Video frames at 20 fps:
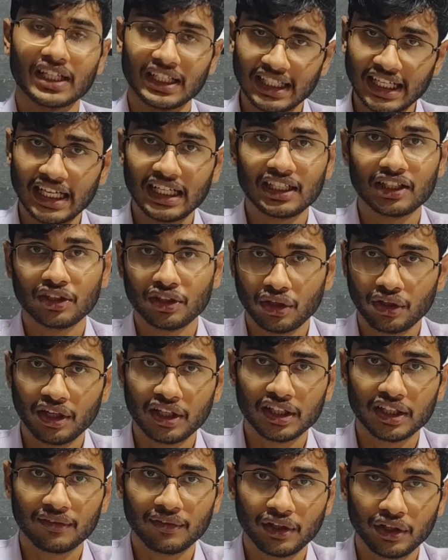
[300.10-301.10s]
later on
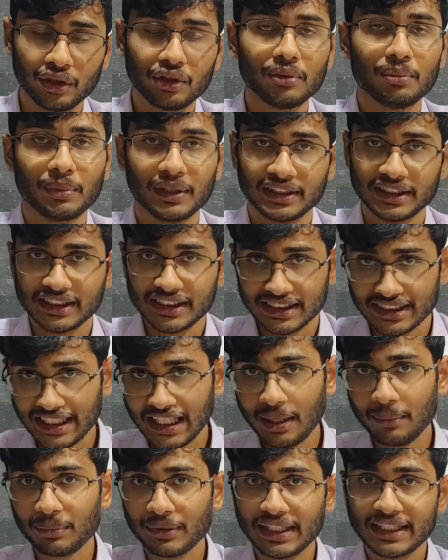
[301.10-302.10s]
in the video, but just
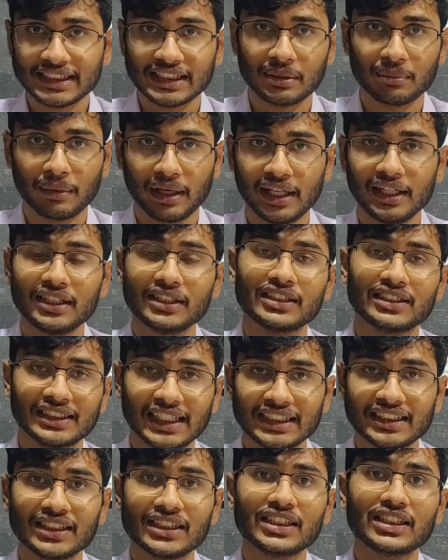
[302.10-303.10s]
keep these in mind.
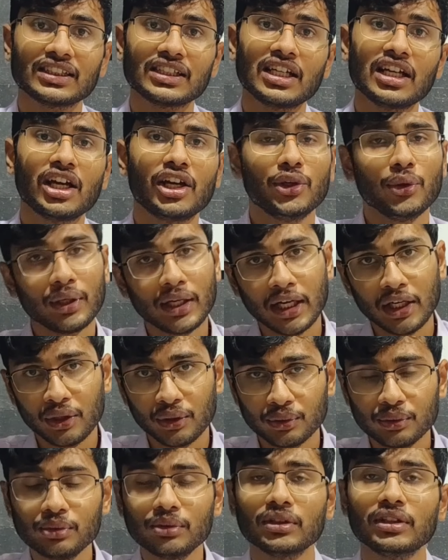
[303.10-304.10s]
Stretches you can
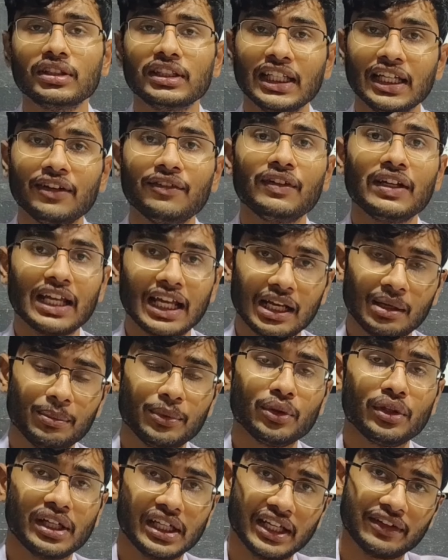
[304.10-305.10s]
do, they will help
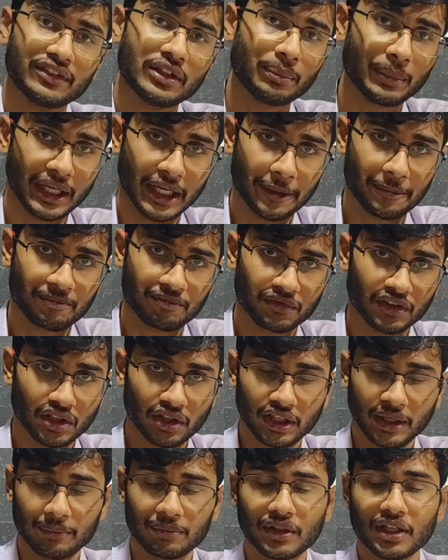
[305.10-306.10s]
you relieve the pain.
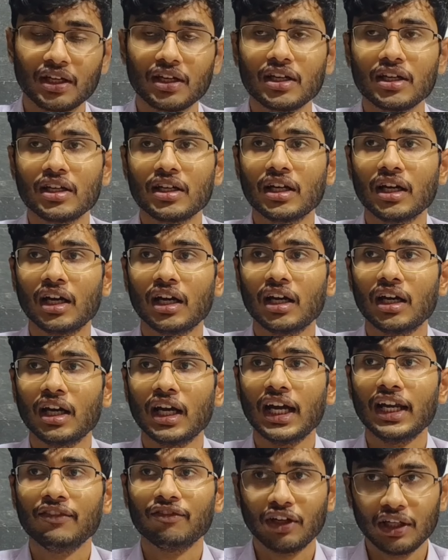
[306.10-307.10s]
Okay.
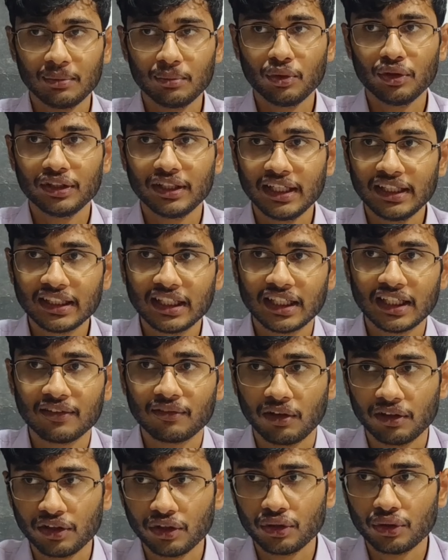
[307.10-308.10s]
And one more thing that I
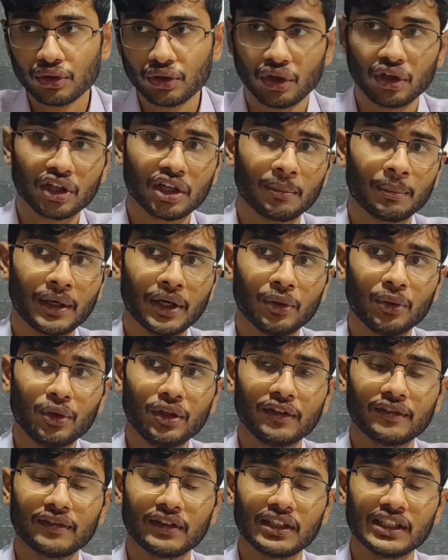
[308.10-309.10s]
wanted to talk
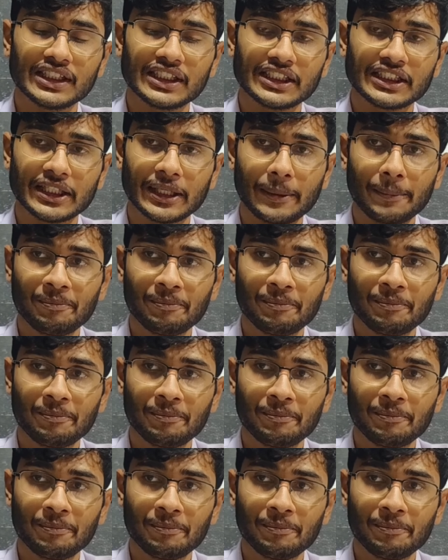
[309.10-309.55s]
about was